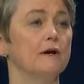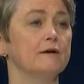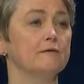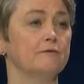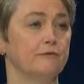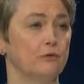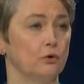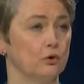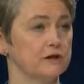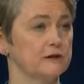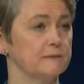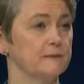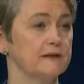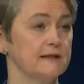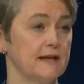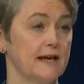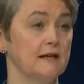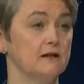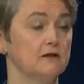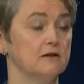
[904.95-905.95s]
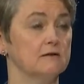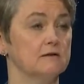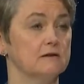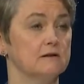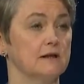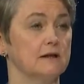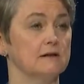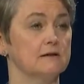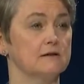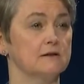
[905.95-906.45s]
enforcement
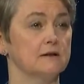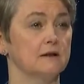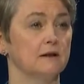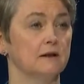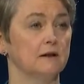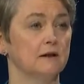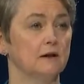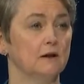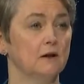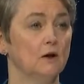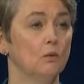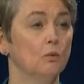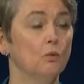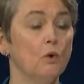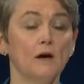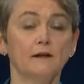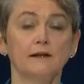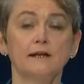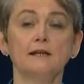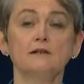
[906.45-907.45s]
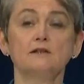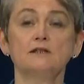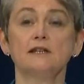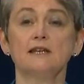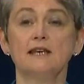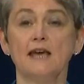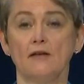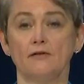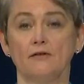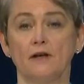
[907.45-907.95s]
agencies working
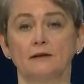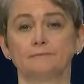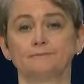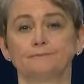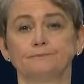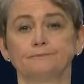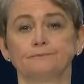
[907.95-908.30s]
together